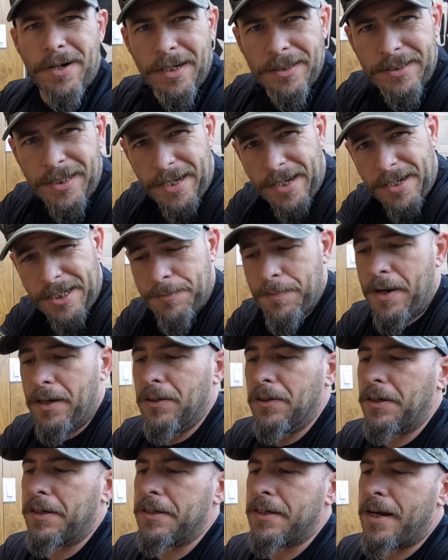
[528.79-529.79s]
I'll tell you just by
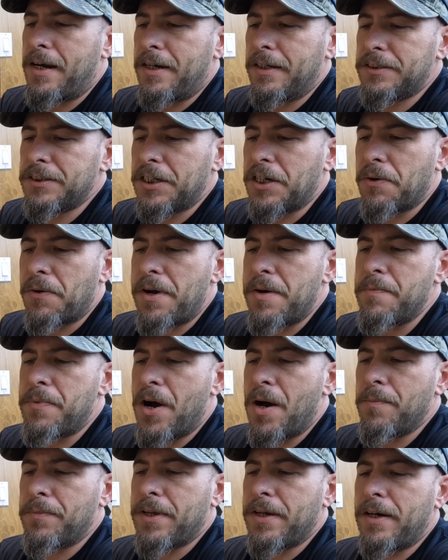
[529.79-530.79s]
looking at it, it's a green
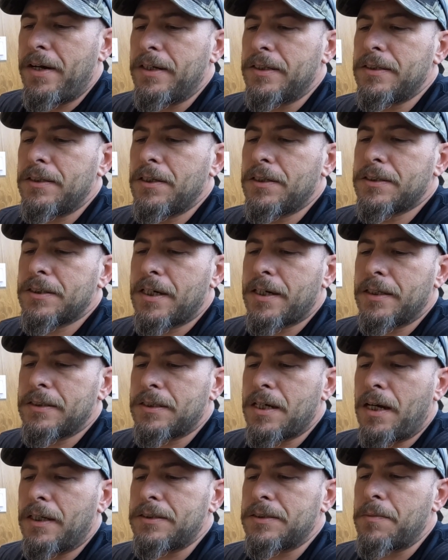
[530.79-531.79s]
pumpkin and it looks like it's
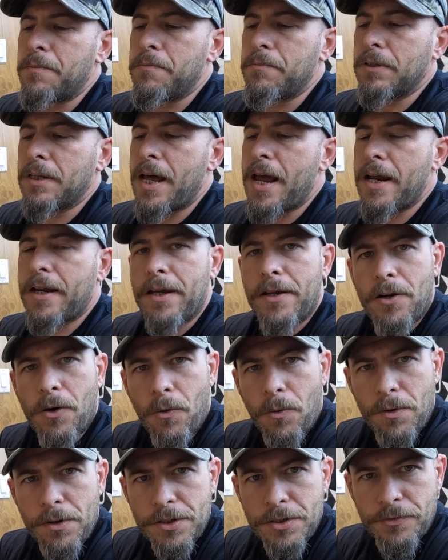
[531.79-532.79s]
got some black and
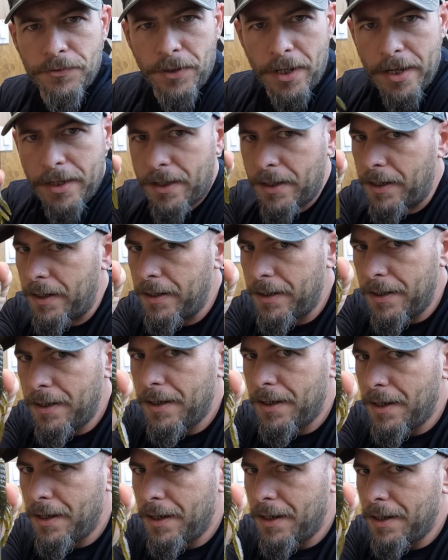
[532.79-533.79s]
orange flake in it.
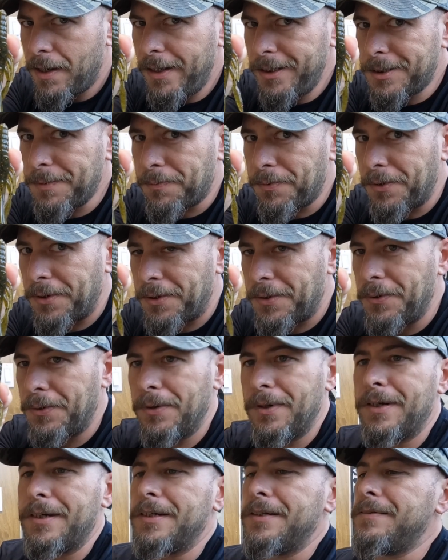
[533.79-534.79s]
It's a pretty
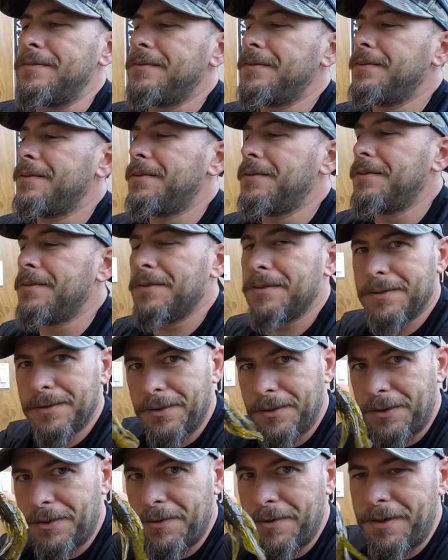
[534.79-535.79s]
cool looking
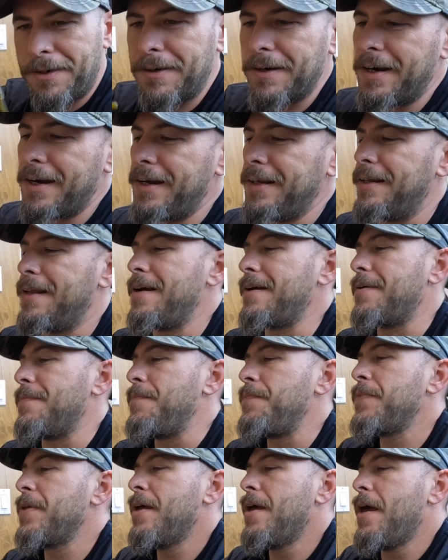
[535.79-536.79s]
little critter. I like them.
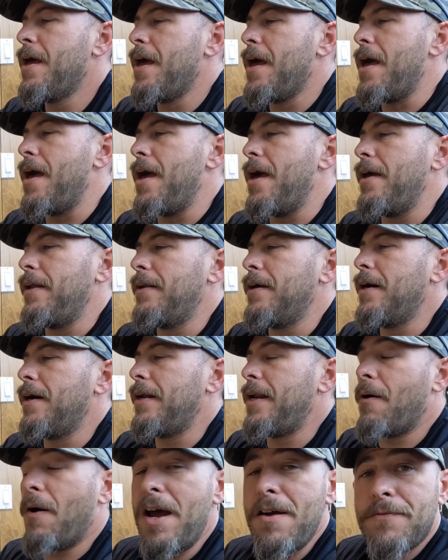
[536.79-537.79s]
And
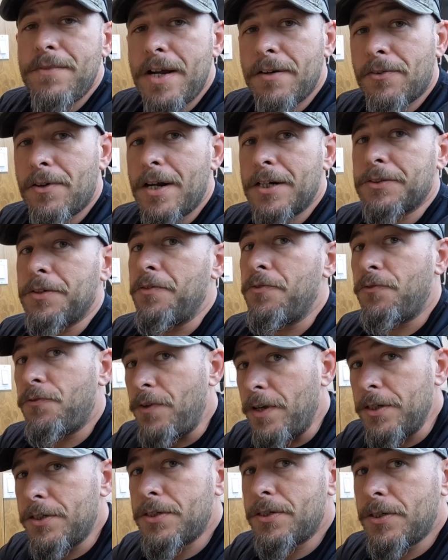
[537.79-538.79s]
now I've never actually
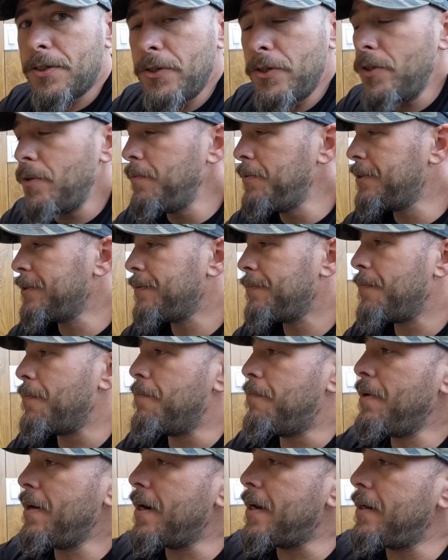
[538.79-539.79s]
fished tubes,
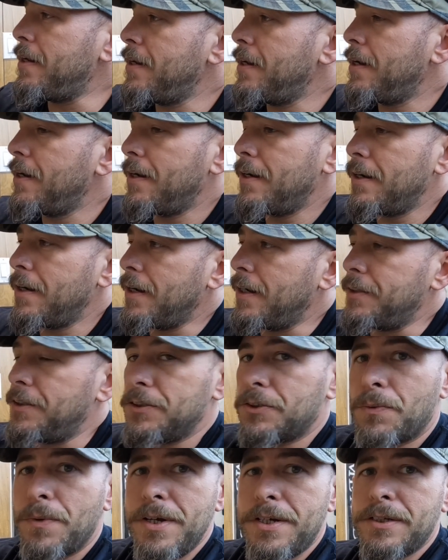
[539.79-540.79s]
but I
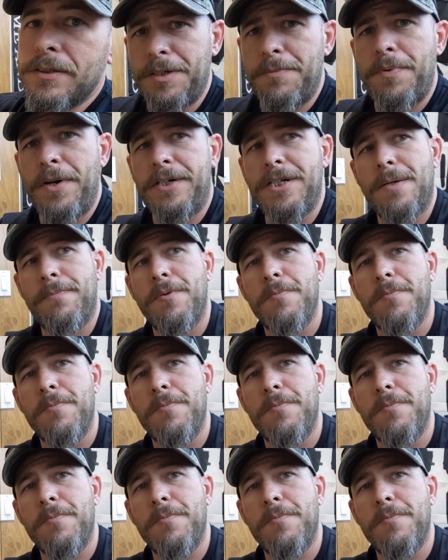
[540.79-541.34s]
just recently picked up a